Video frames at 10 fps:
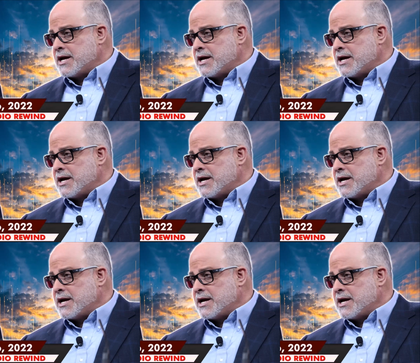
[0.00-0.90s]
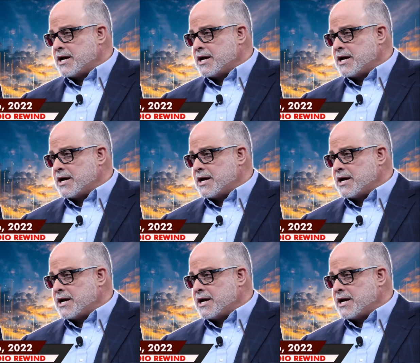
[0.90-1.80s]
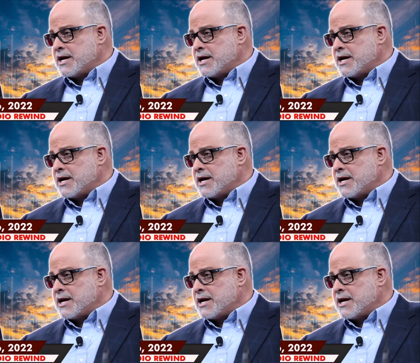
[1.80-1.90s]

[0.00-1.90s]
Nothing is said.